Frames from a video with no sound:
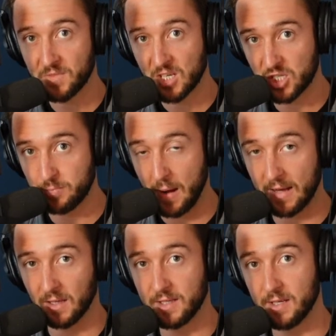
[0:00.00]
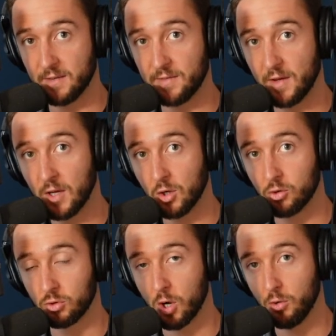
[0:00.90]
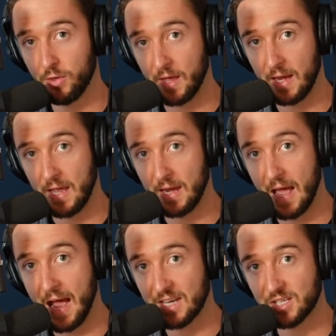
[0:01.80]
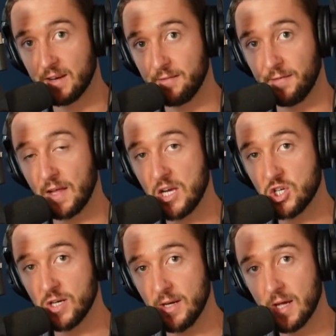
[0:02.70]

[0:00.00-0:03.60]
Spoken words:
speculative growth and asset inflation.